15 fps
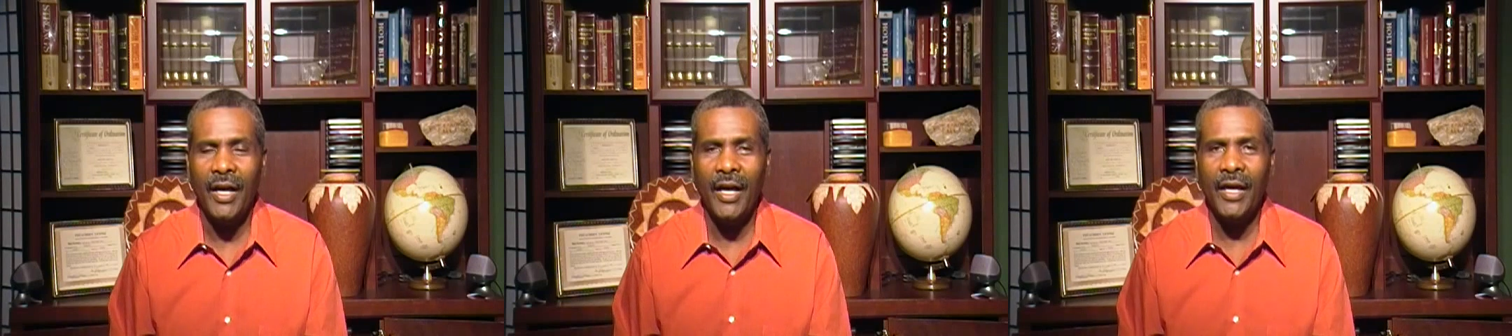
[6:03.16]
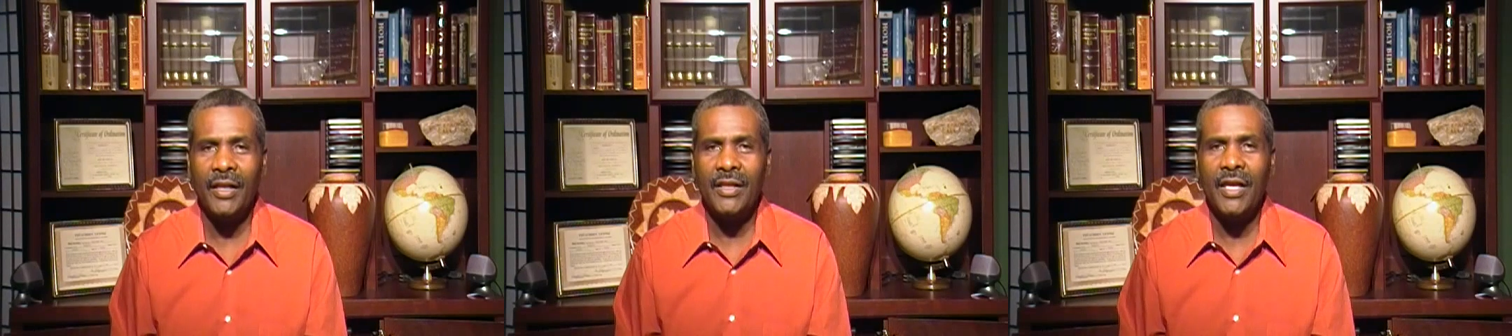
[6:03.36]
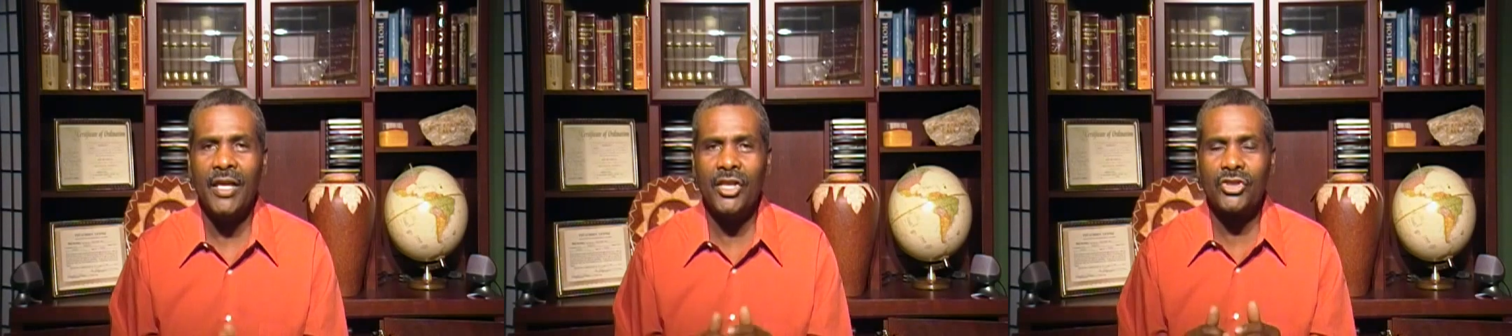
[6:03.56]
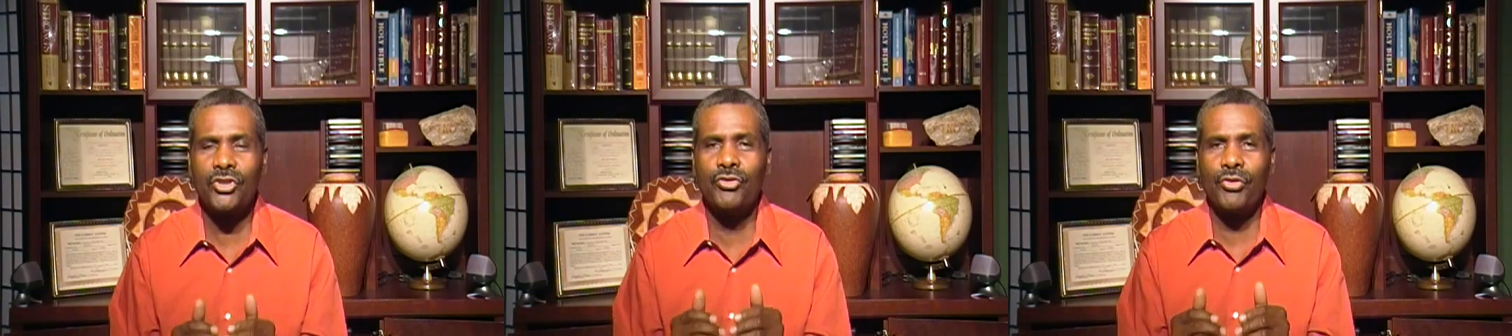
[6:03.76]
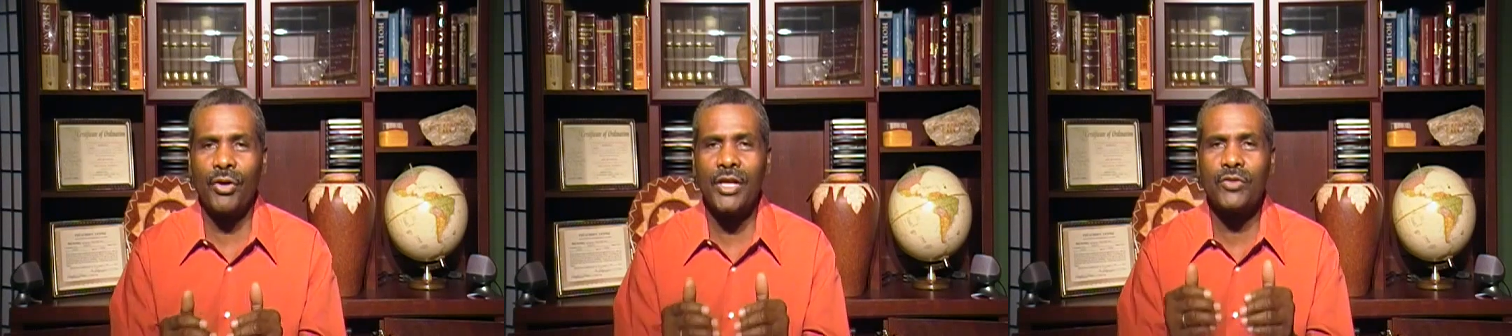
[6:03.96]
and
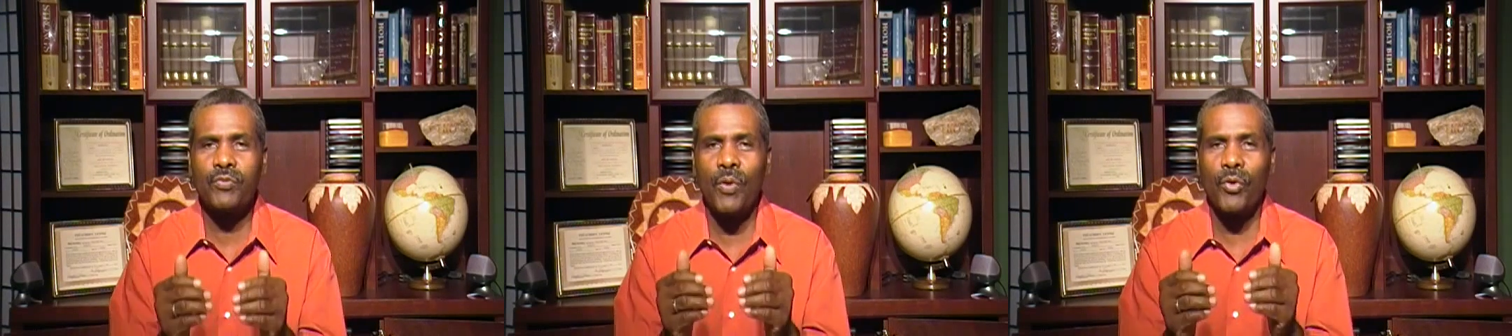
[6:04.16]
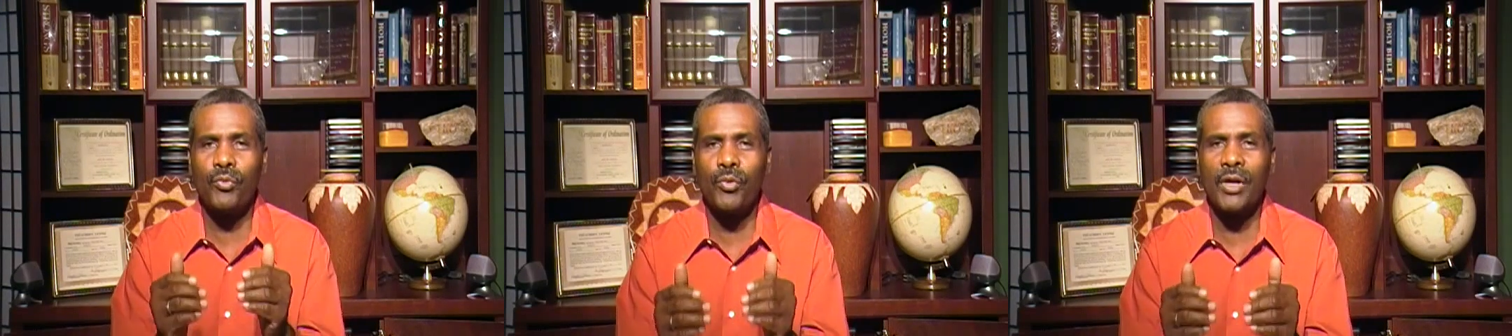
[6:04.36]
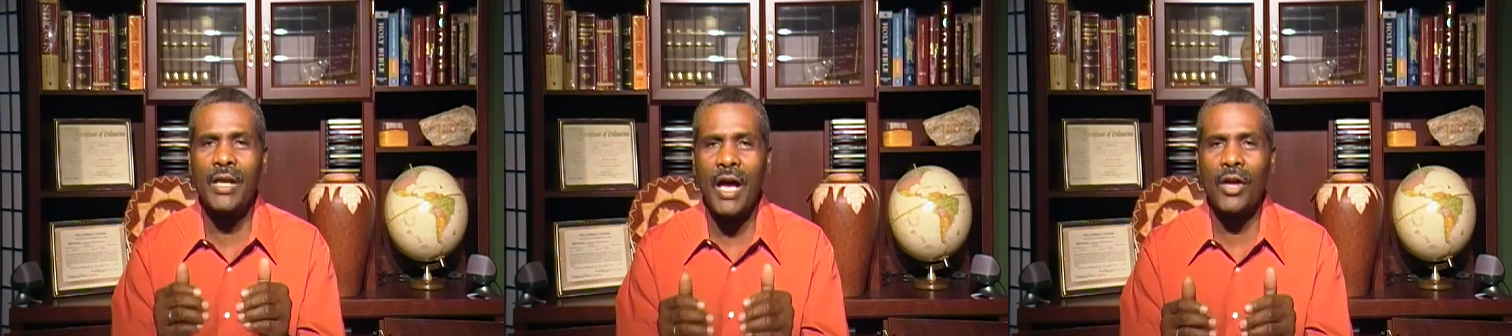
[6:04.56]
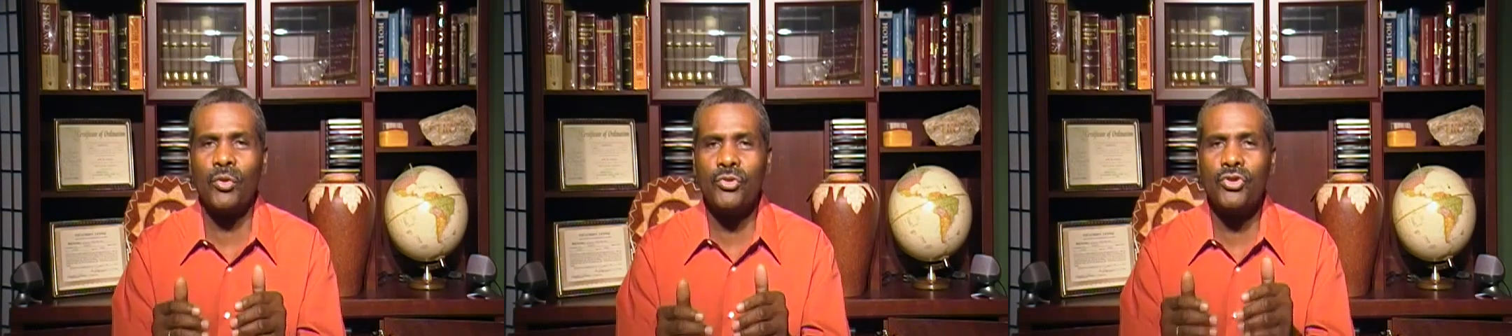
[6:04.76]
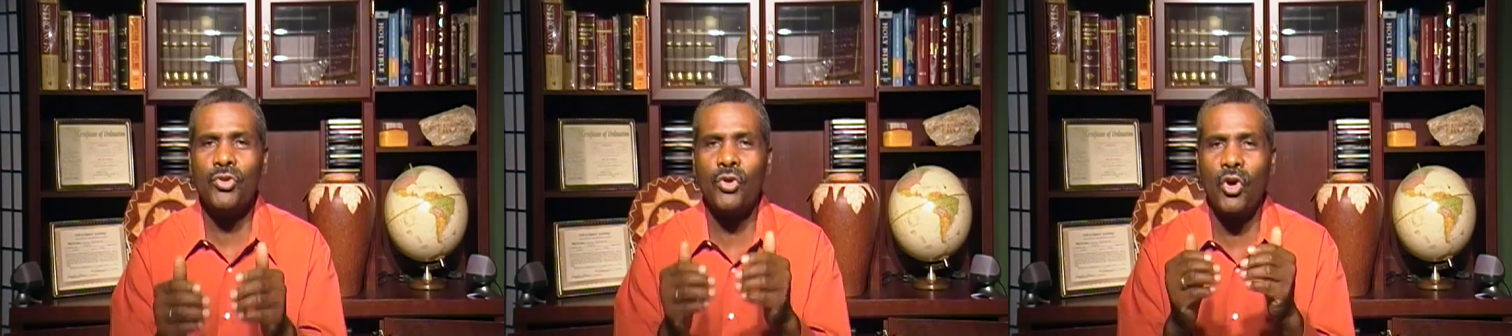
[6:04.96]
his grace will run
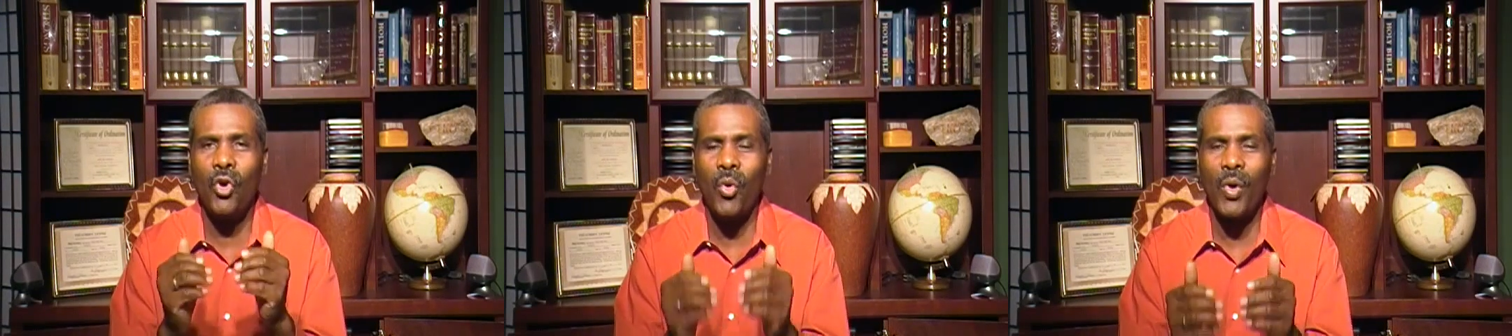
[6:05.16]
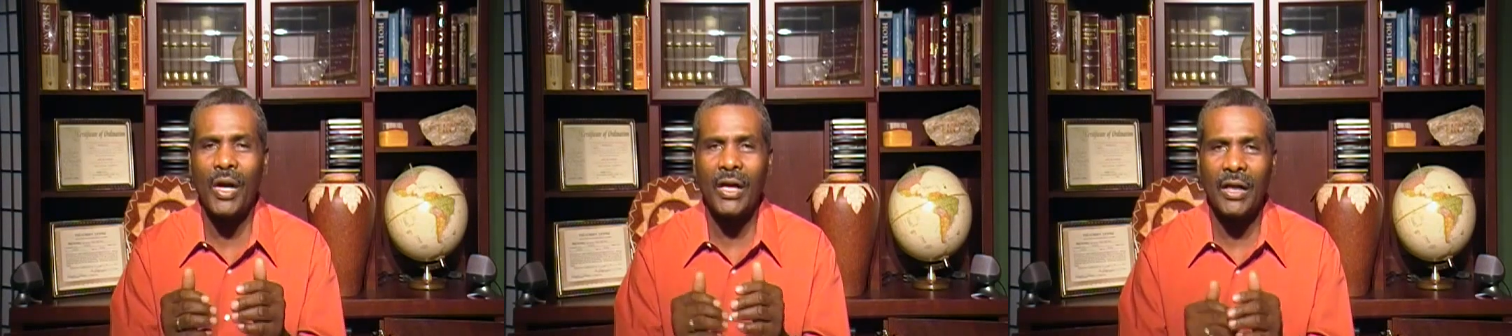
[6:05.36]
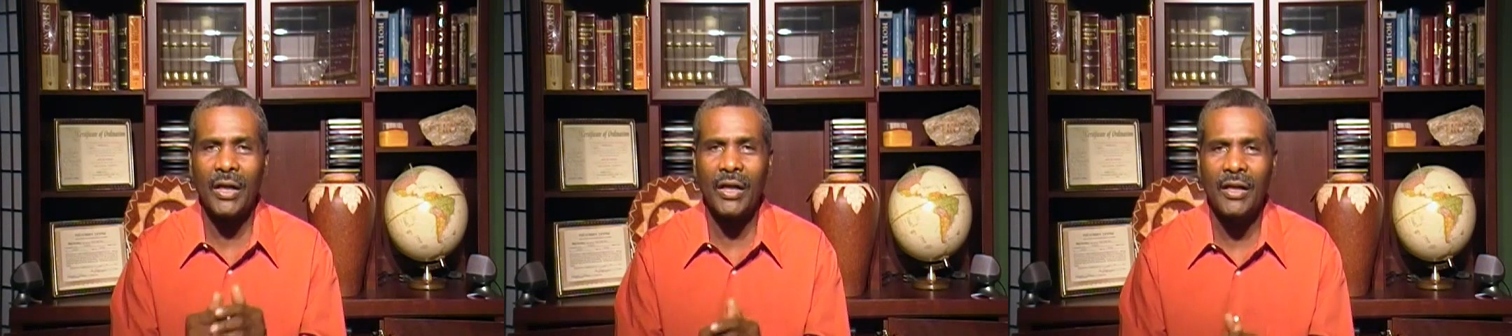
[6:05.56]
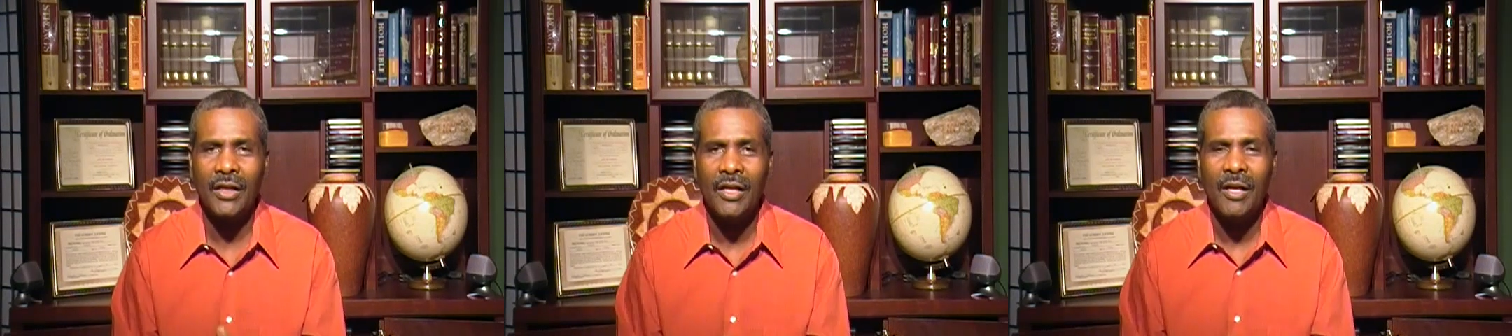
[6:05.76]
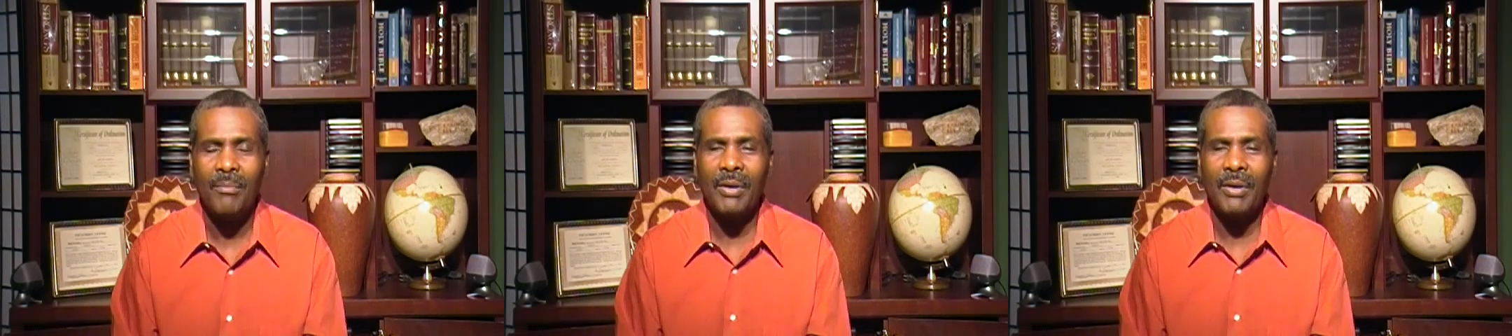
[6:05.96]
out on you quickly.